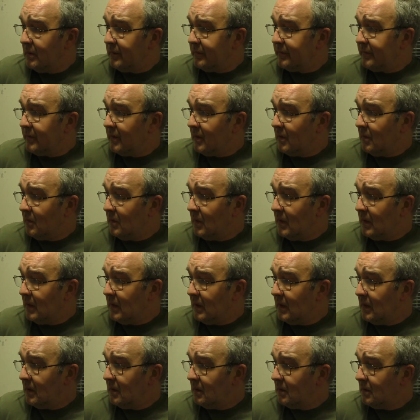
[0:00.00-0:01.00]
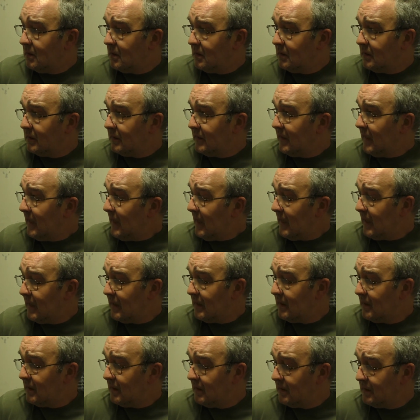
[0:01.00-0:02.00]
So, yeah,
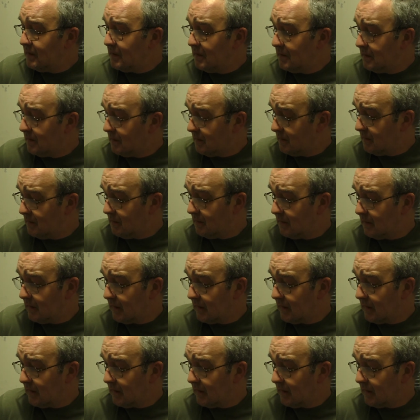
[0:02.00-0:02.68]
it's just,